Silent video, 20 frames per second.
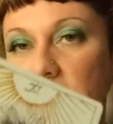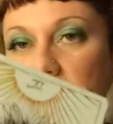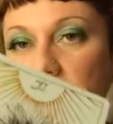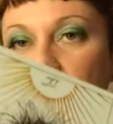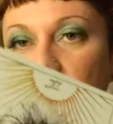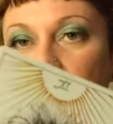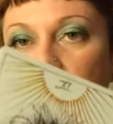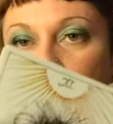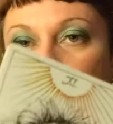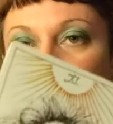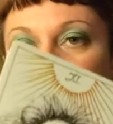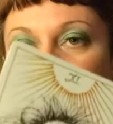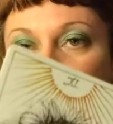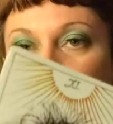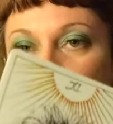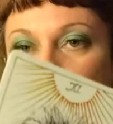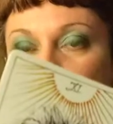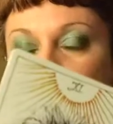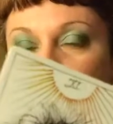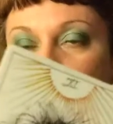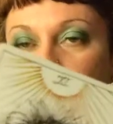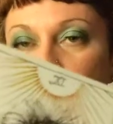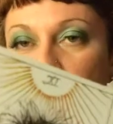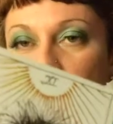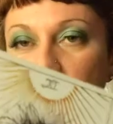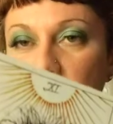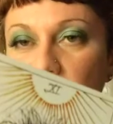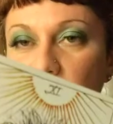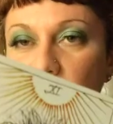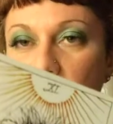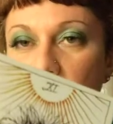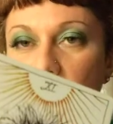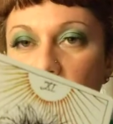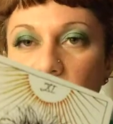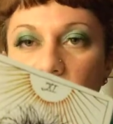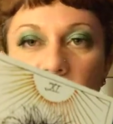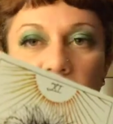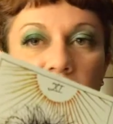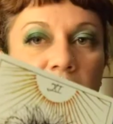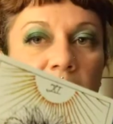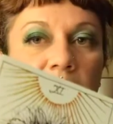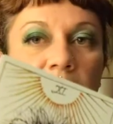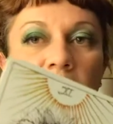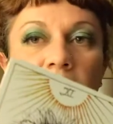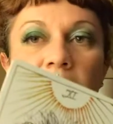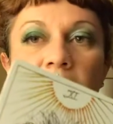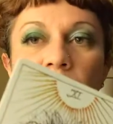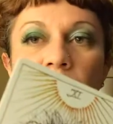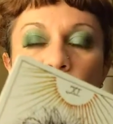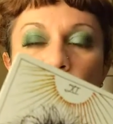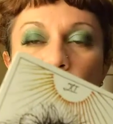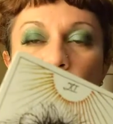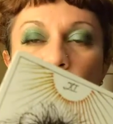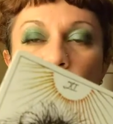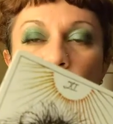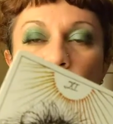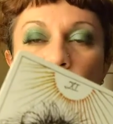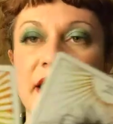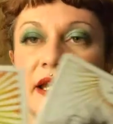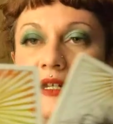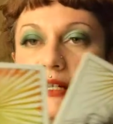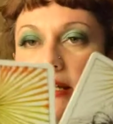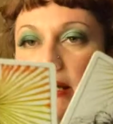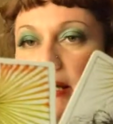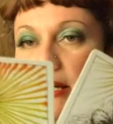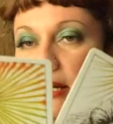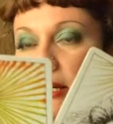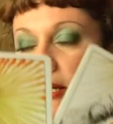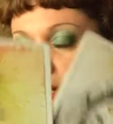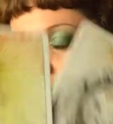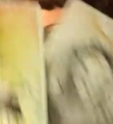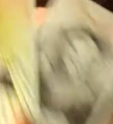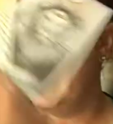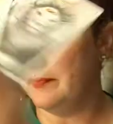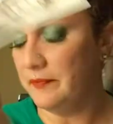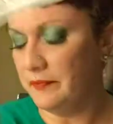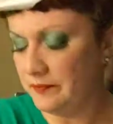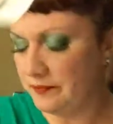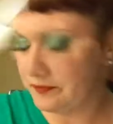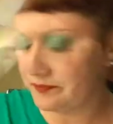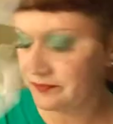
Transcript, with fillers: he's got that rose in his mouth. But um